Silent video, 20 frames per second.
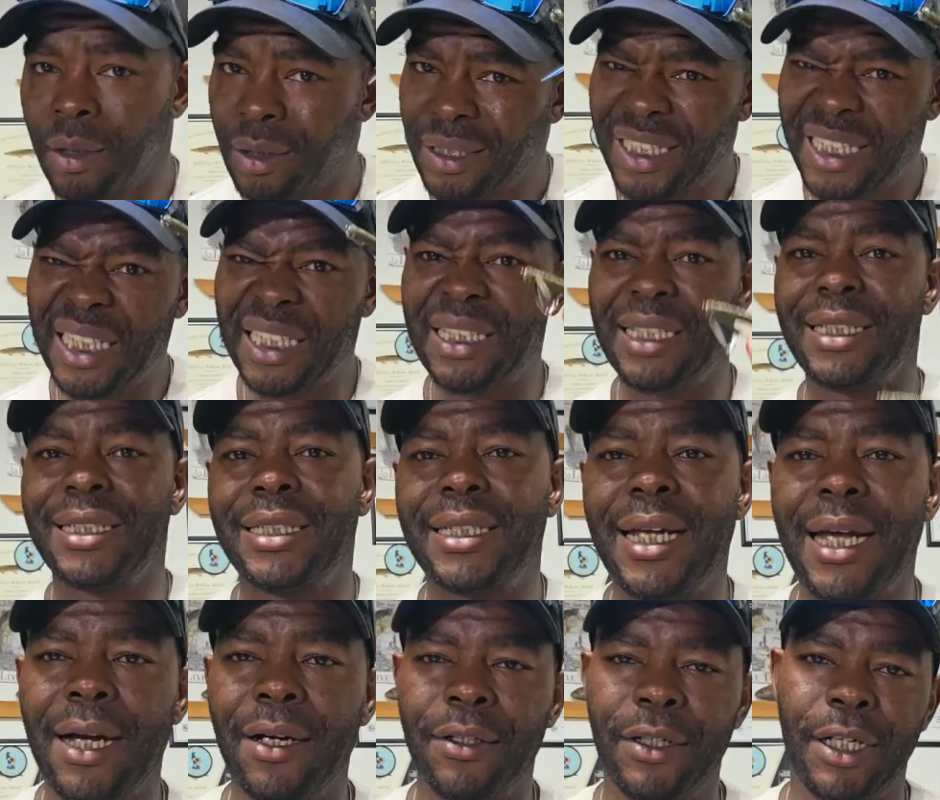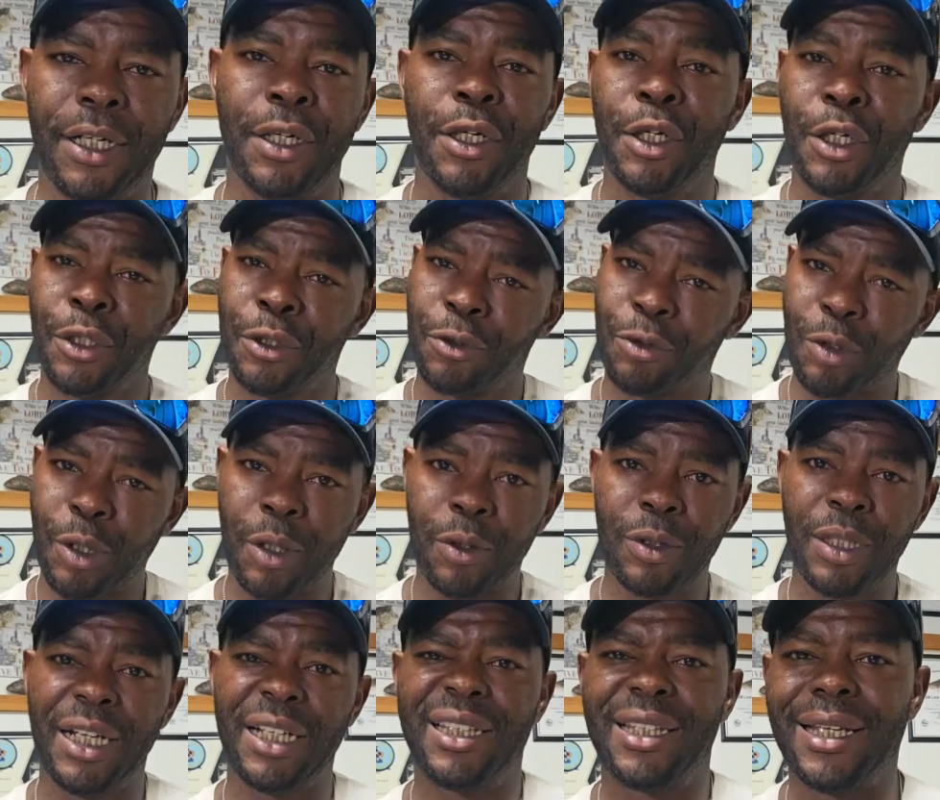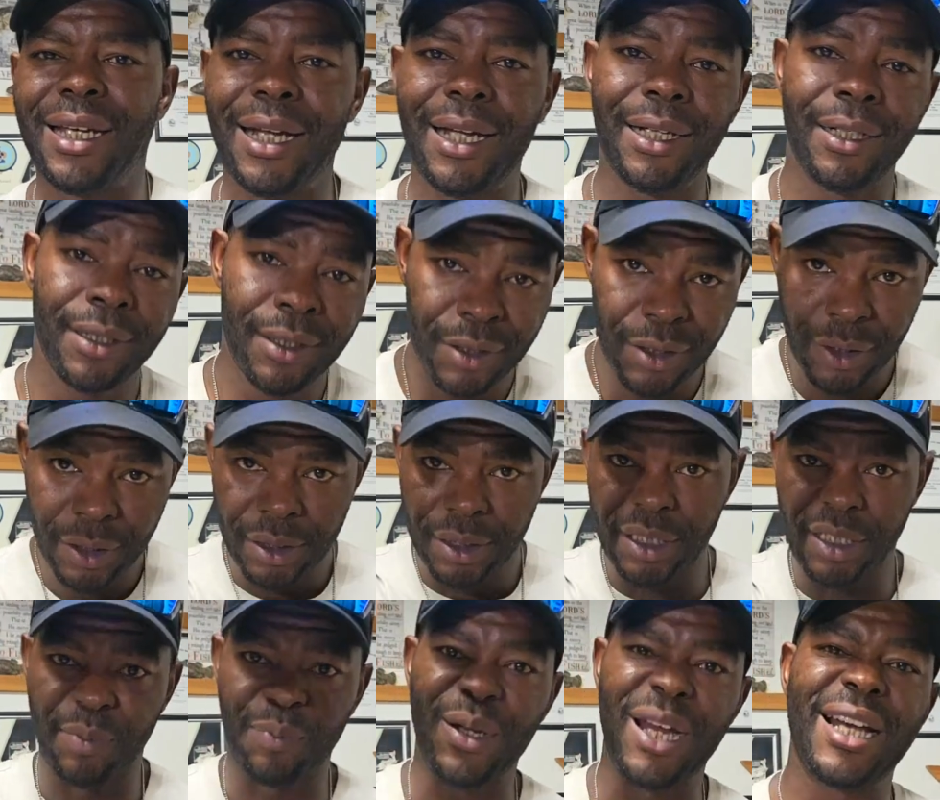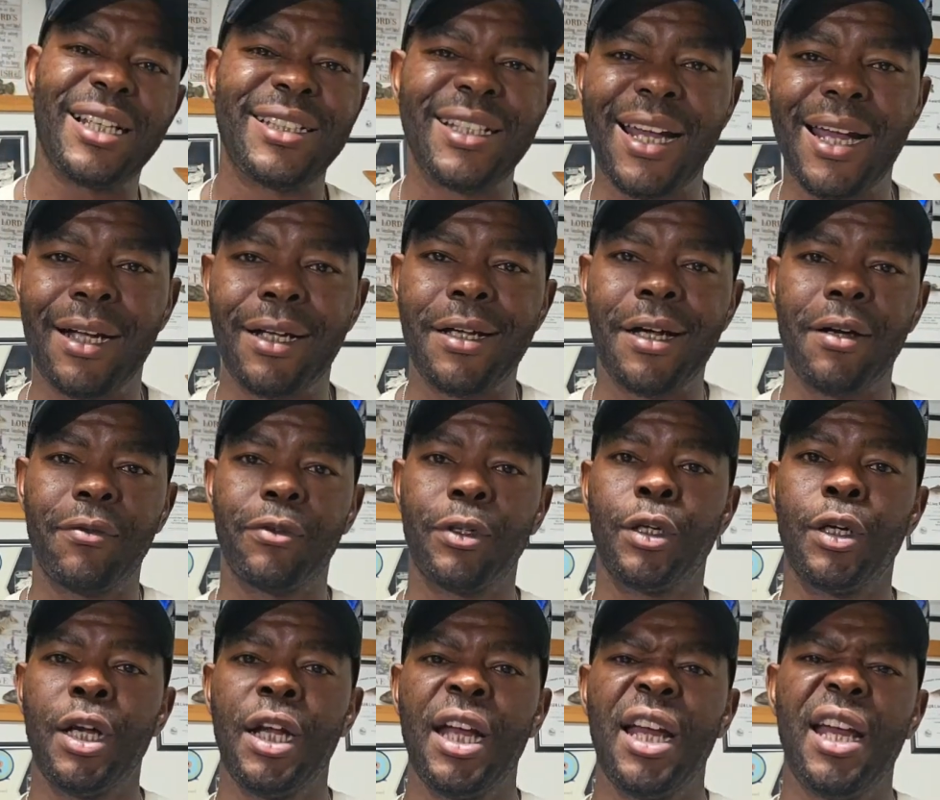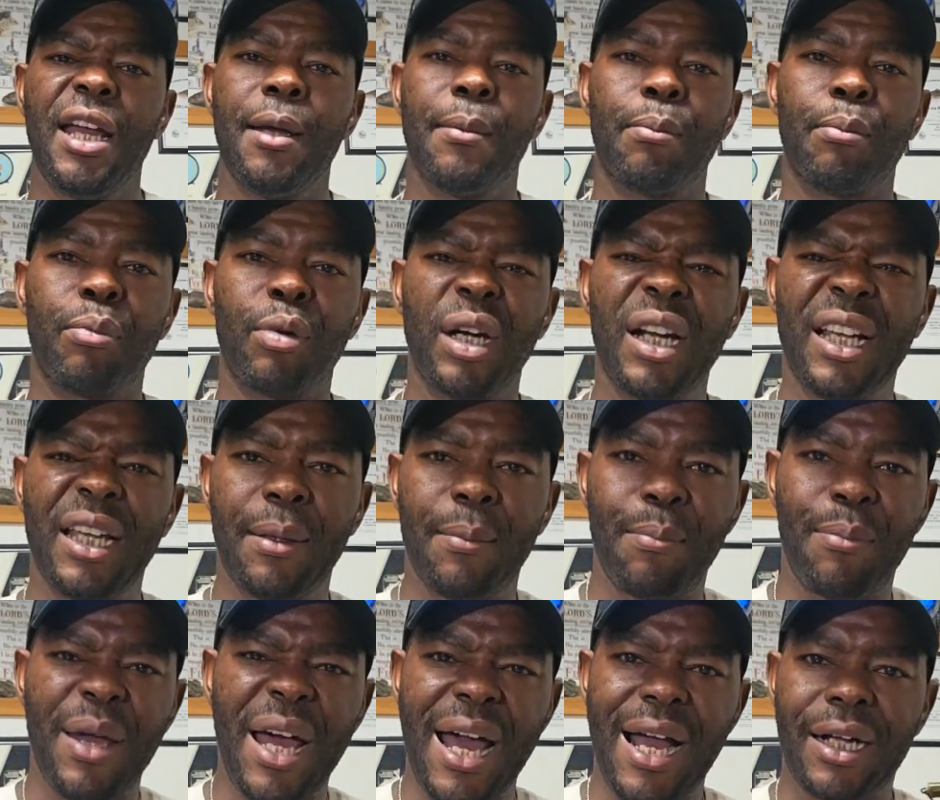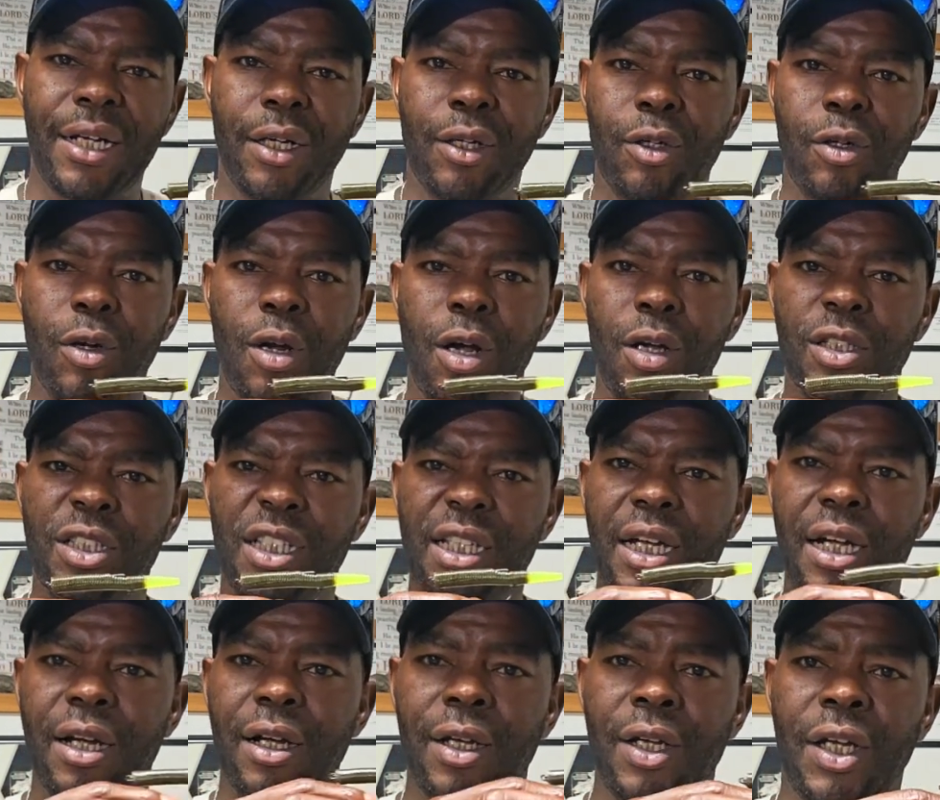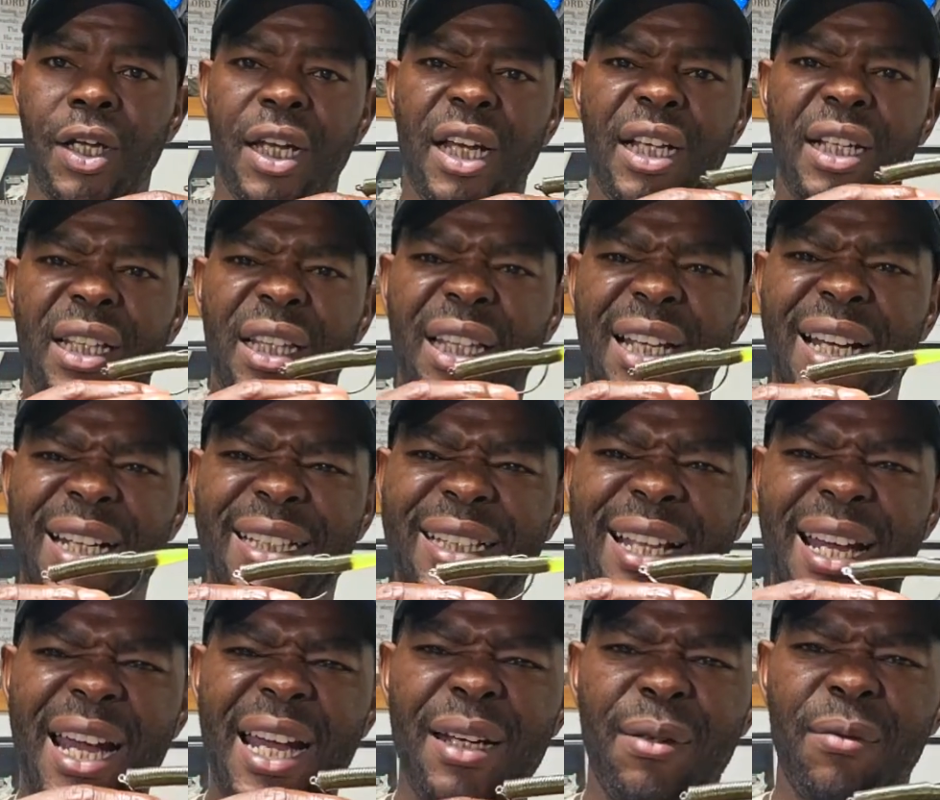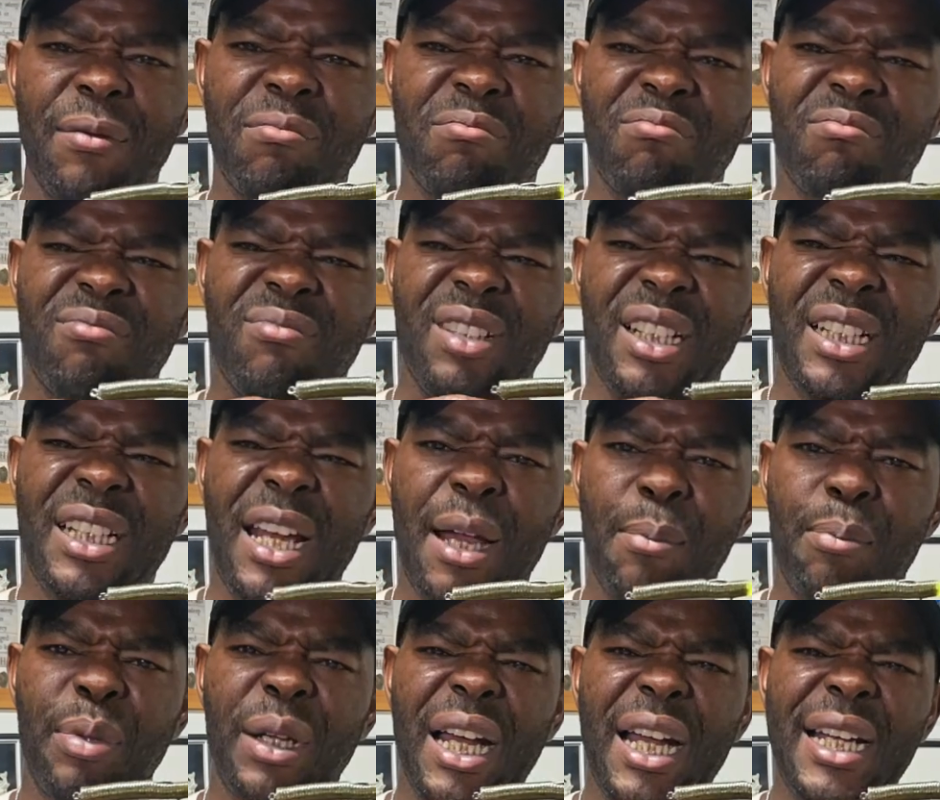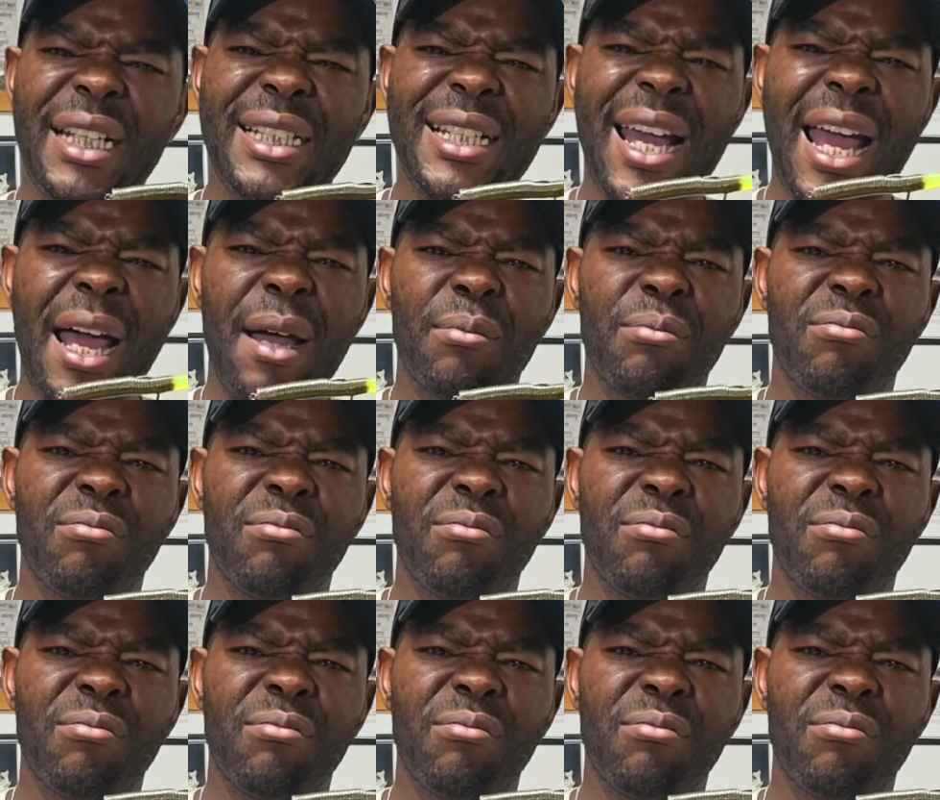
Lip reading: get this down there. Throw that thing just past that cover and bring it back across there and let that blade tap.